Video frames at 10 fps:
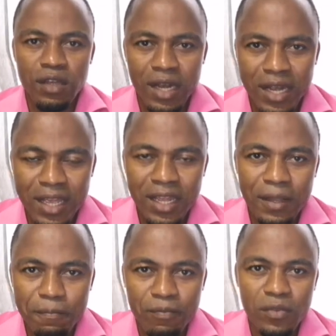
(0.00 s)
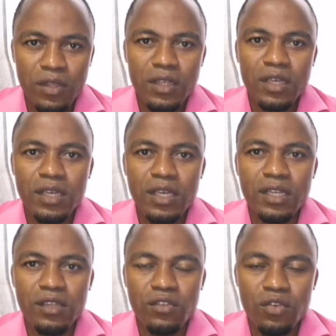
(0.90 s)
clearly
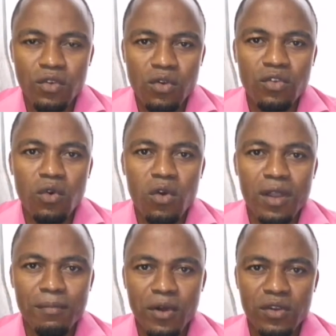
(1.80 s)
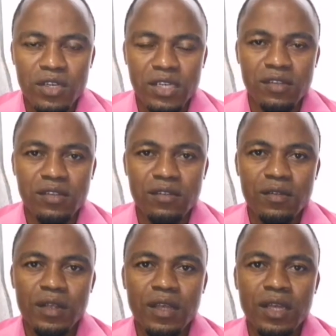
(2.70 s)
it is not all about Jesus.
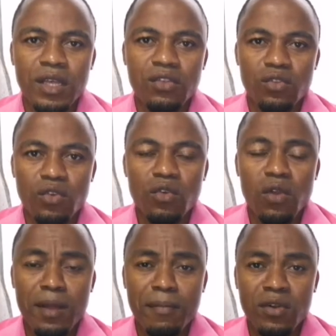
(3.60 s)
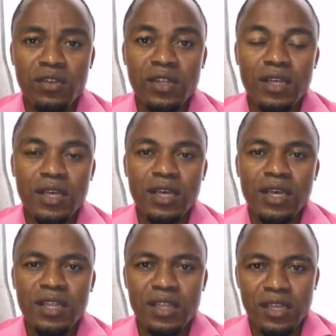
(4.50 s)
It's not all about
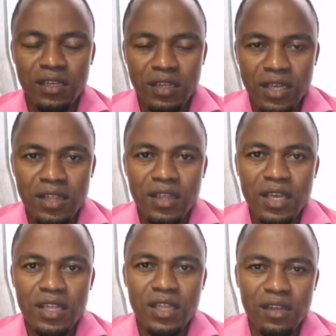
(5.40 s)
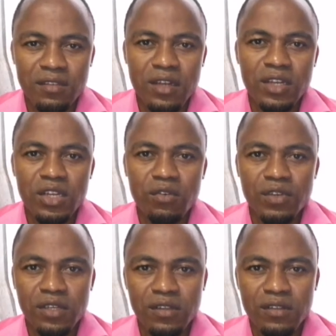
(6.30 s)
the death and the resurrection of
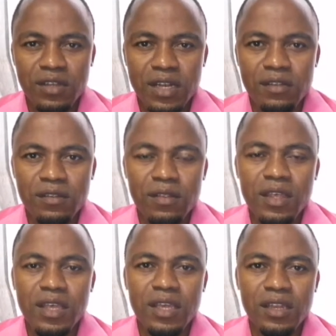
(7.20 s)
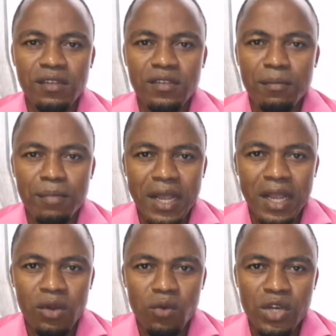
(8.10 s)
Jesus Christ. It is a
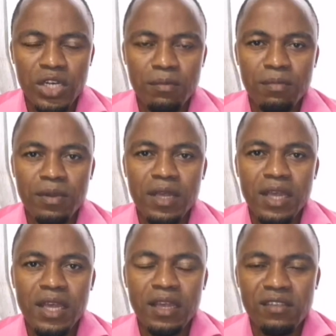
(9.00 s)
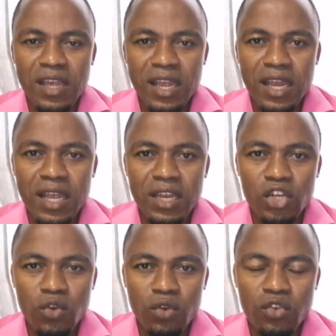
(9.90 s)
pagan worship. As I clearly
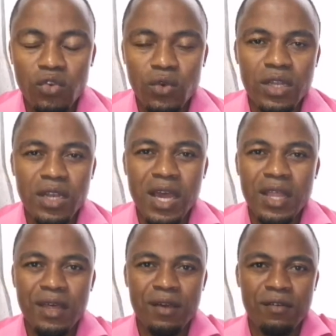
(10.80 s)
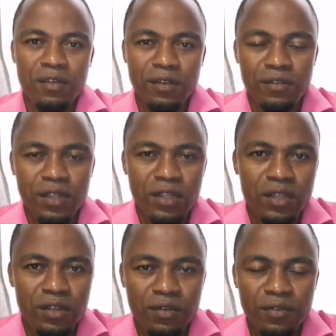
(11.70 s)
showed you in
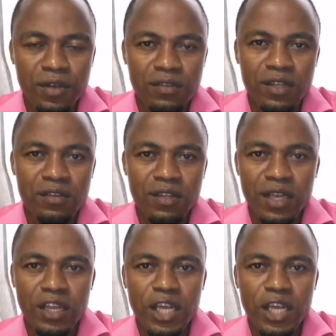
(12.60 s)
the first and second